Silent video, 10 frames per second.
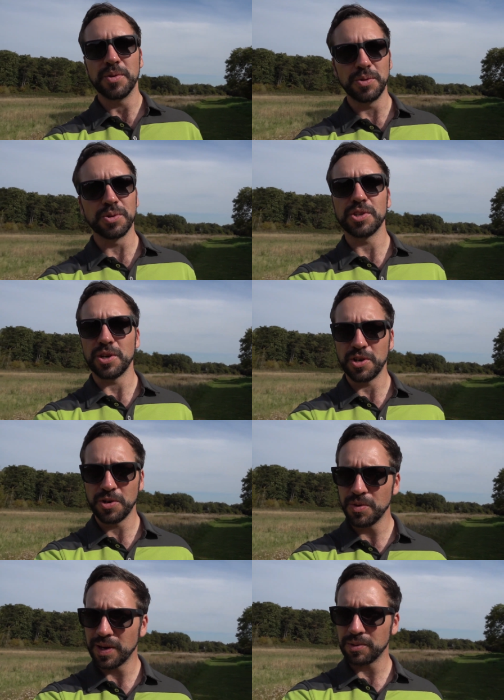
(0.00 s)
also
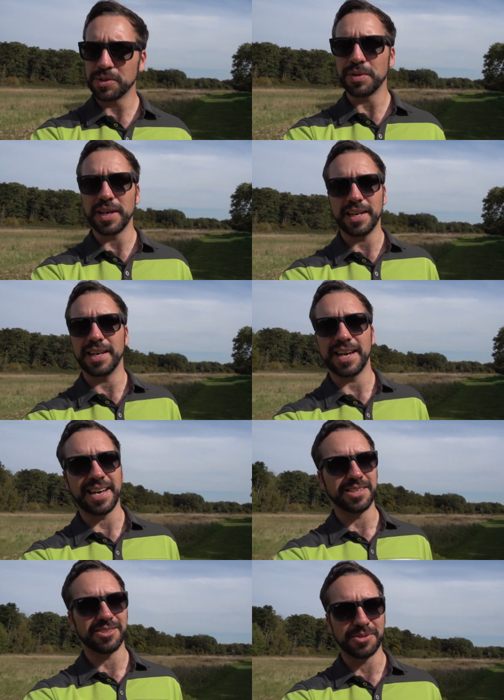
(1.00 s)
who I was playing
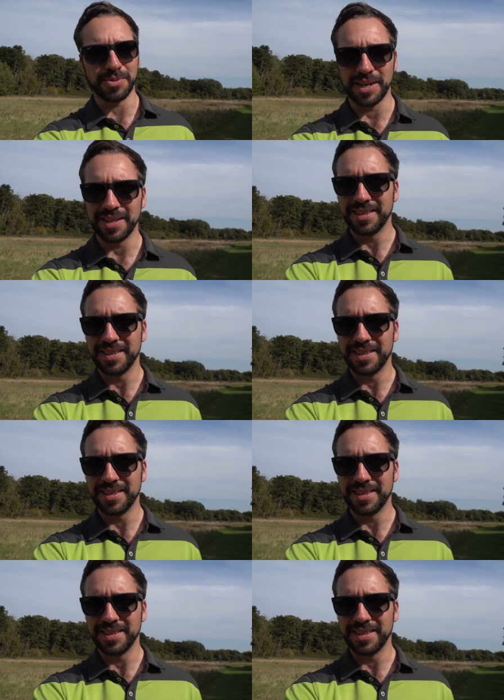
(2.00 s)
against as well.